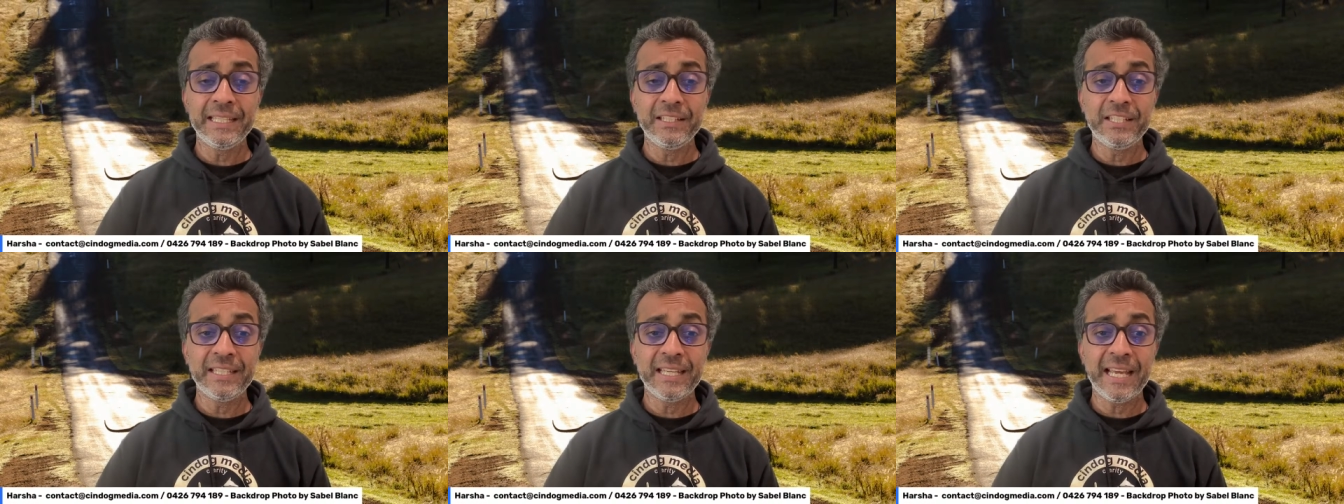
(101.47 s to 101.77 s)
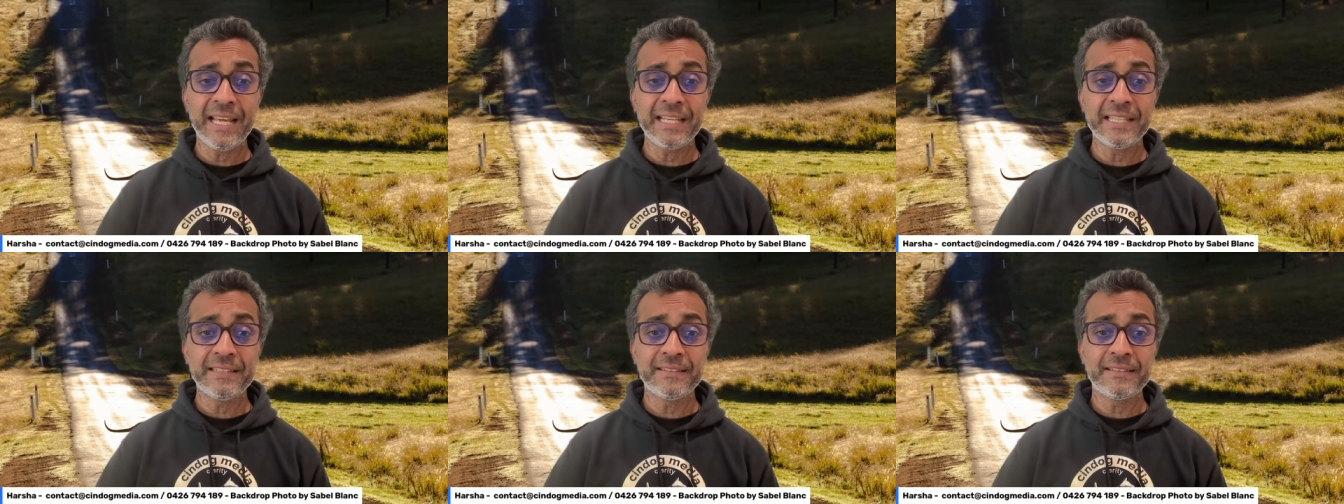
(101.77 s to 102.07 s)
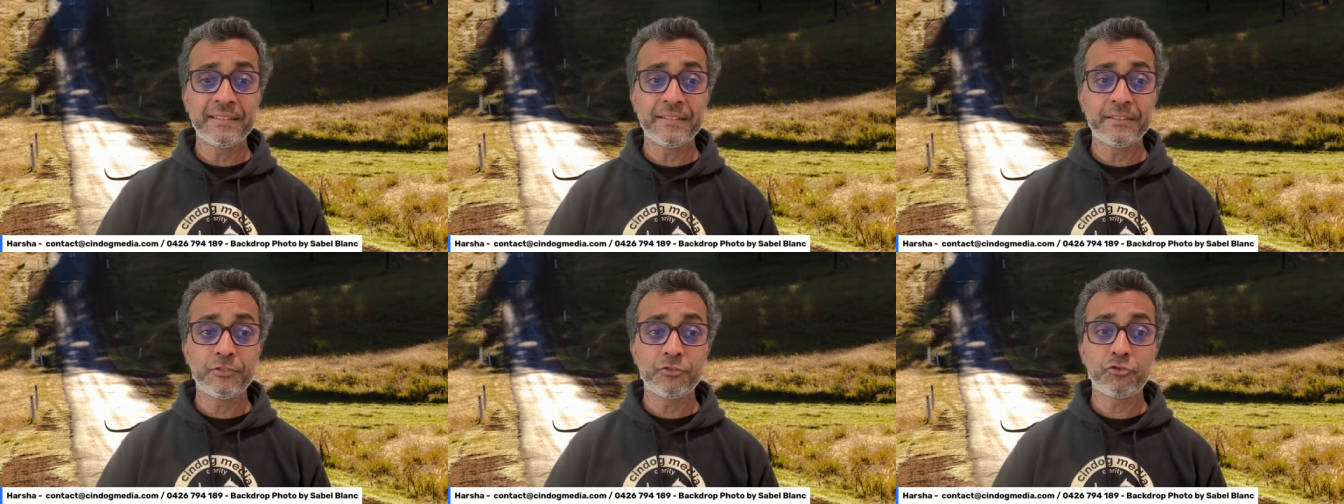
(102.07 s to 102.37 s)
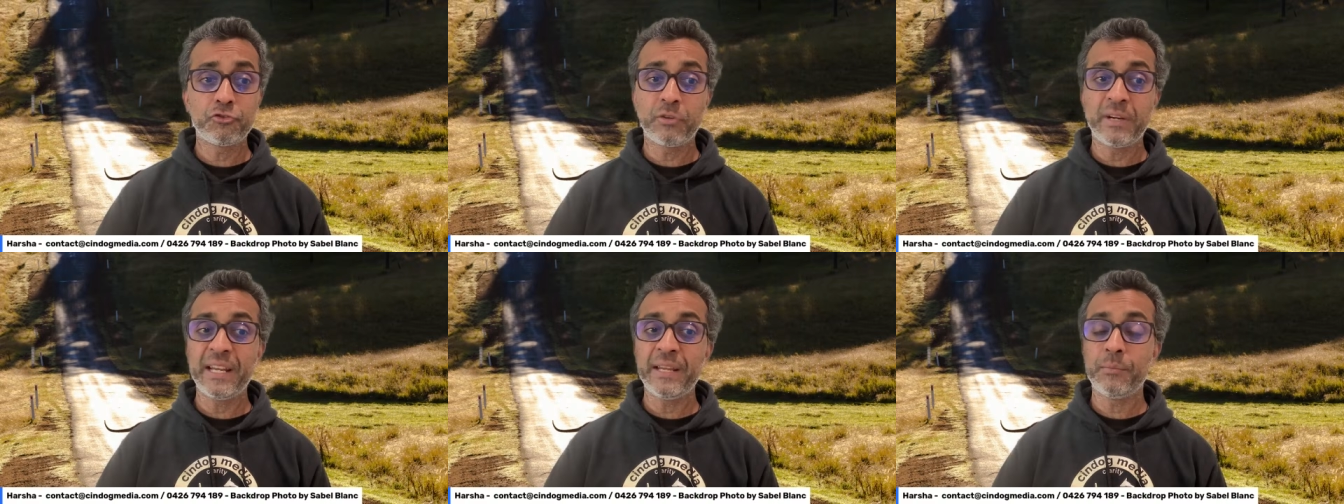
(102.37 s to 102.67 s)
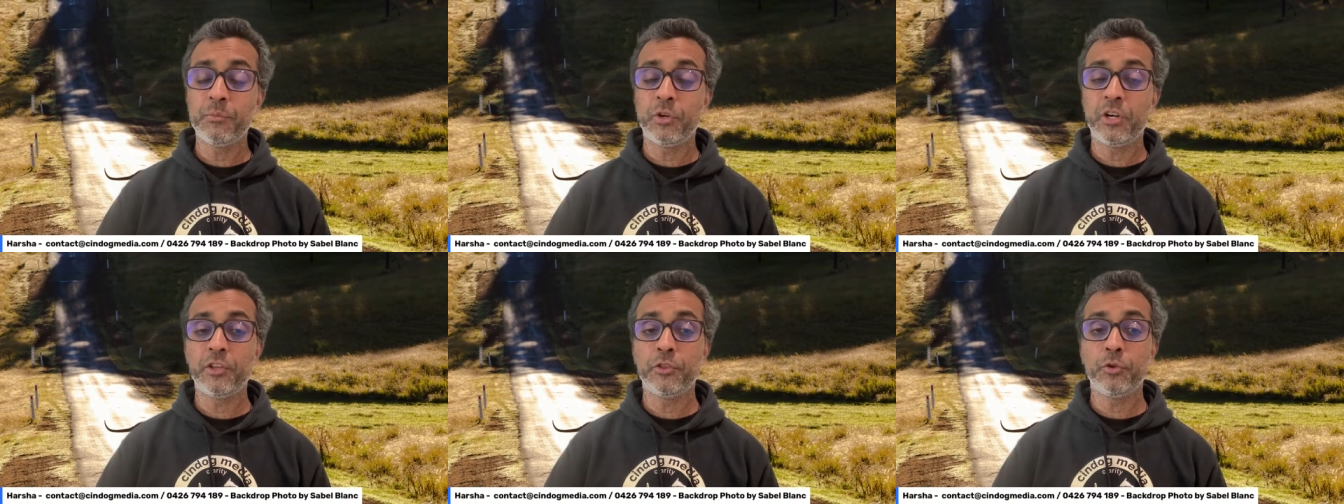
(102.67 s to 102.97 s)
today's
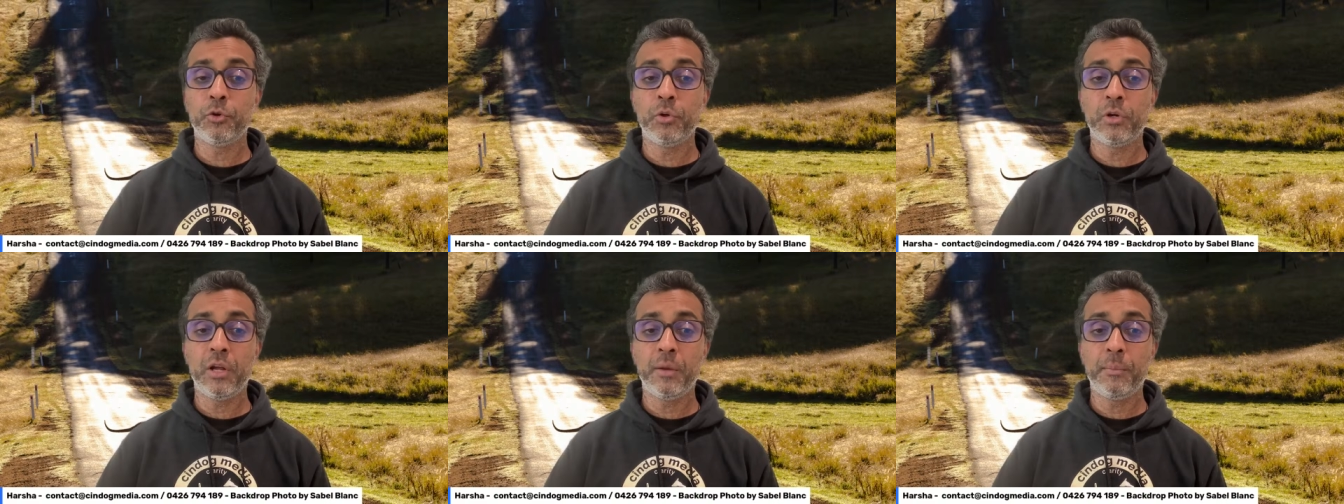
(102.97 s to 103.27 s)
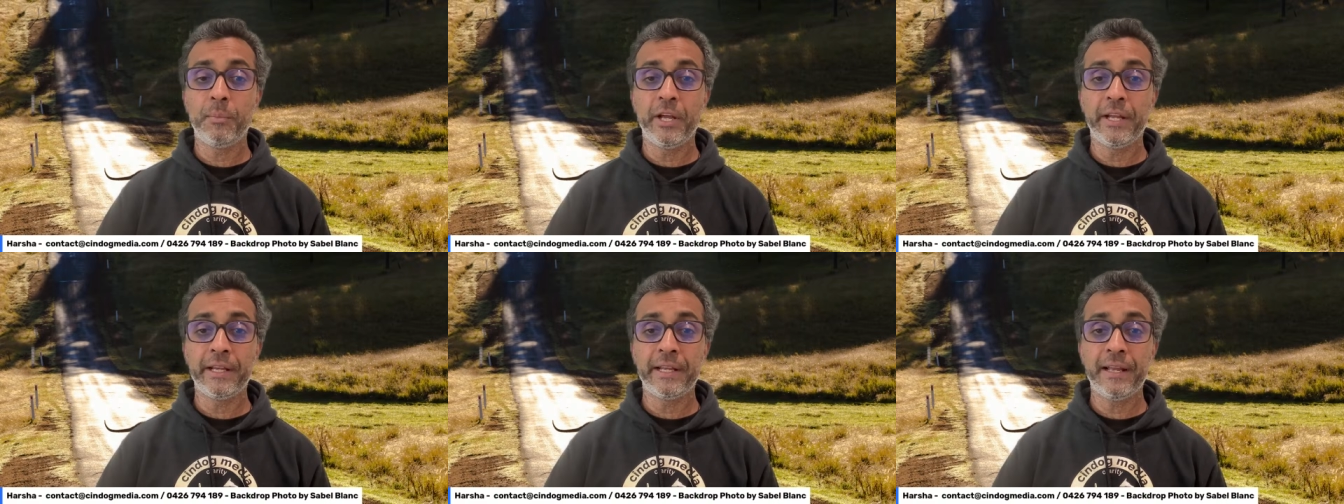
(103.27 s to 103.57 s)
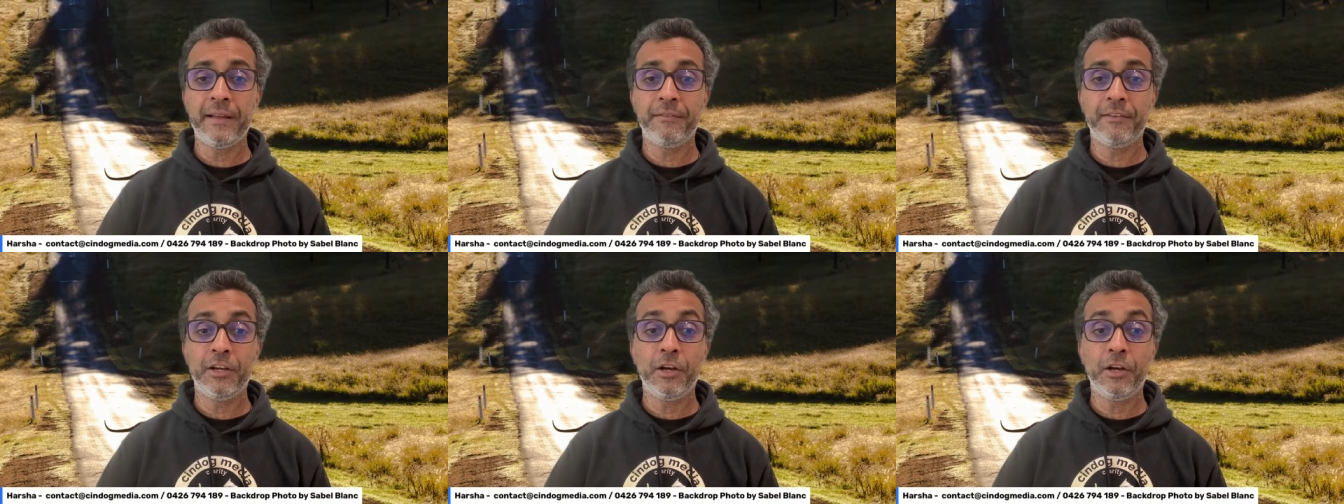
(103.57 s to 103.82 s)
stream, what I thought I might cover